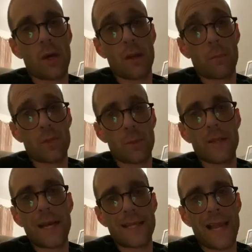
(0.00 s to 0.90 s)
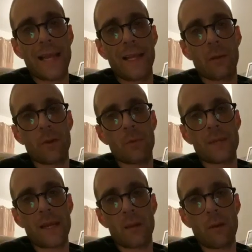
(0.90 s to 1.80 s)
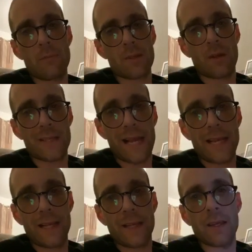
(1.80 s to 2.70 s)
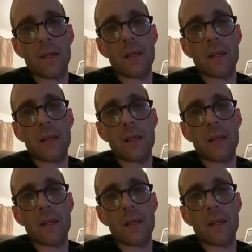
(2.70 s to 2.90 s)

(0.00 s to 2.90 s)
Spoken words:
And I'll be doing that daily. I'll be updating the website daily,